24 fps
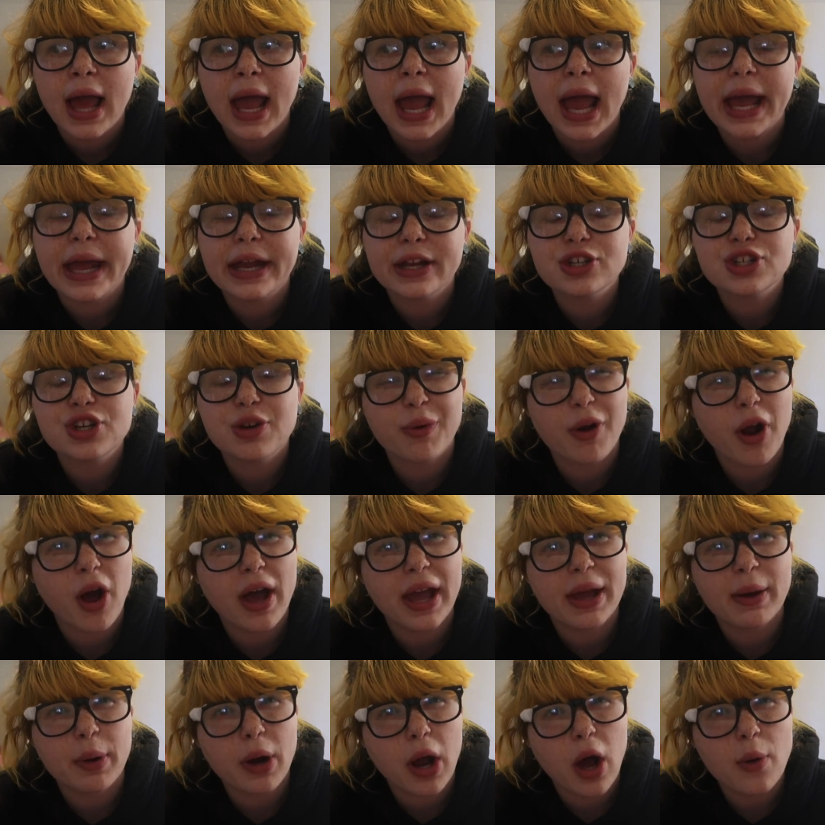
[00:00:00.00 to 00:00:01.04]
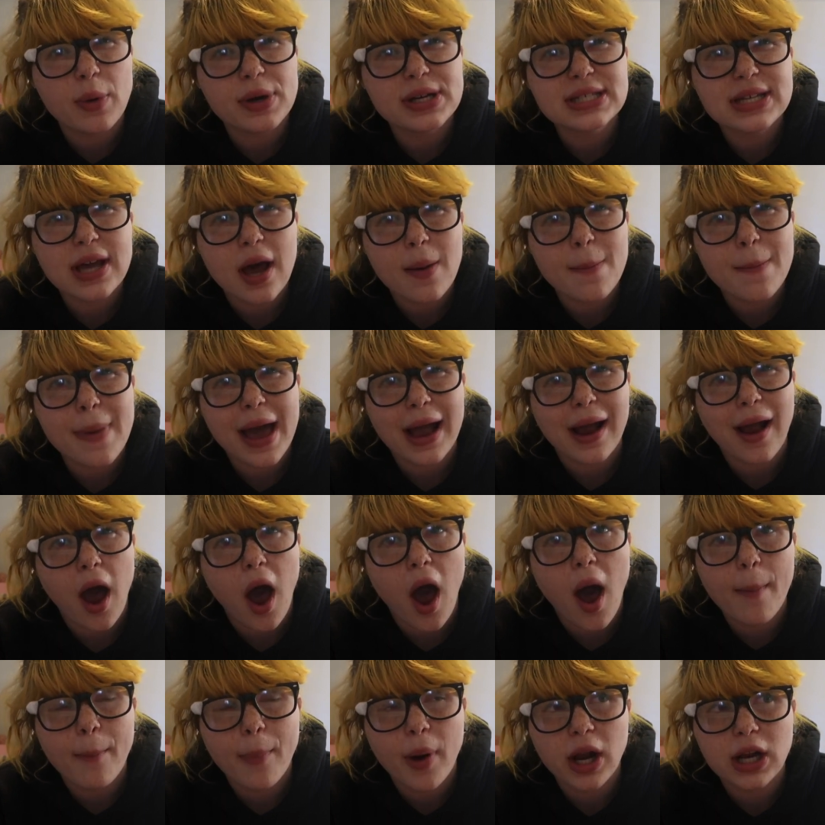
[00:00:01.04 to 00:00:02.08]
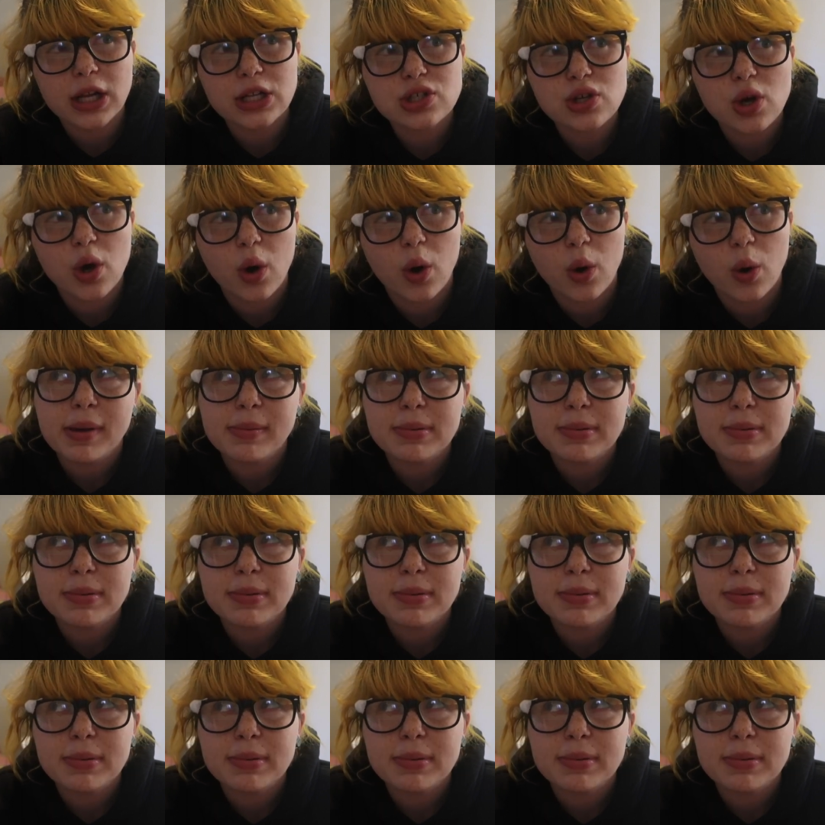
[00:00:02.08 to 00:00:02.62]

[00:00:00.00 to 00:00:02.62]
and it would always come back up on its own.